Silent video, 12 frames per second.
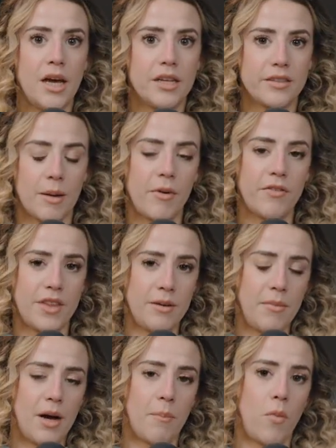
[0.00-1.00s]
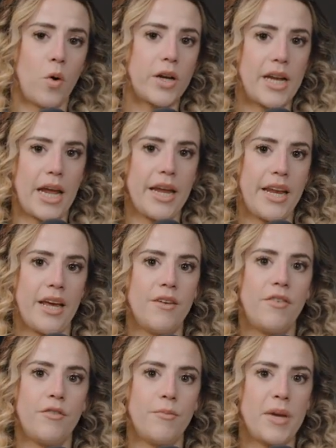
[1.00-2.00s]
some of them more
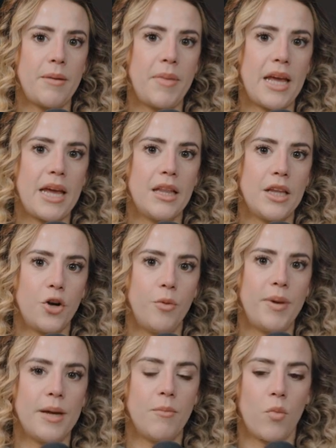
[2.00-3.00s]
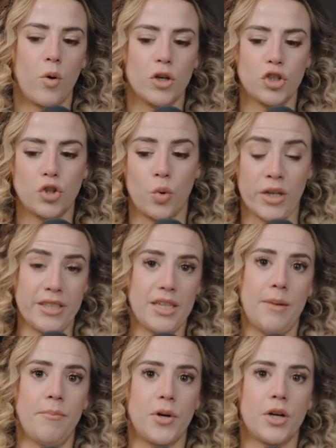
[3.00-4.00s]
negative, of me being a little bit more
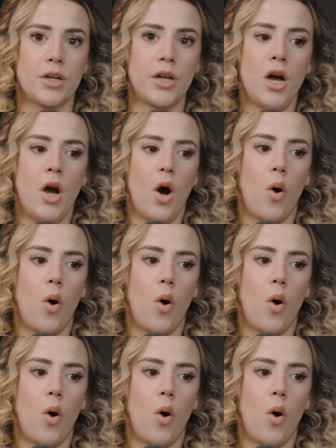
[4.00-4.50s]
short-tempered